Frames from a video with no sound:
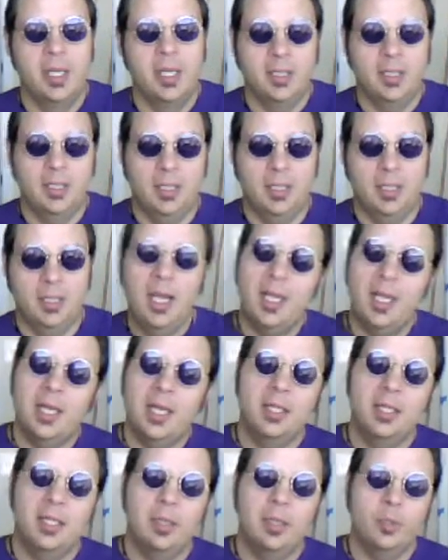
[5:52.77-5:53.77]
A lot of that
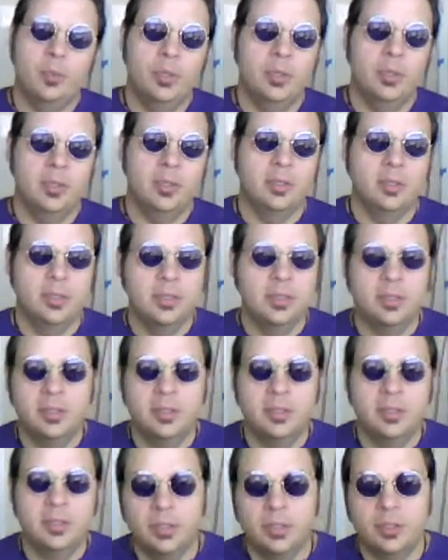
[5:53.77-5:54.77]
you got to put on the
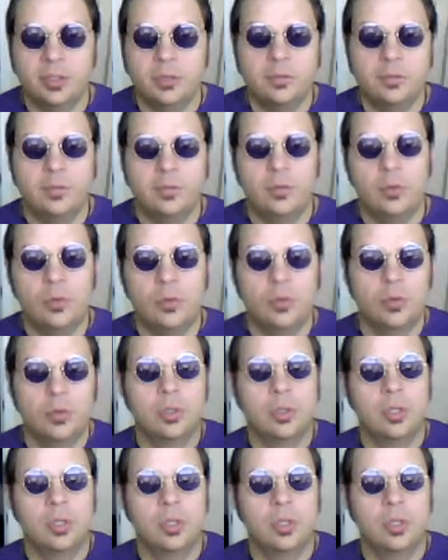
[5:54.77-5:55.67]
indecision for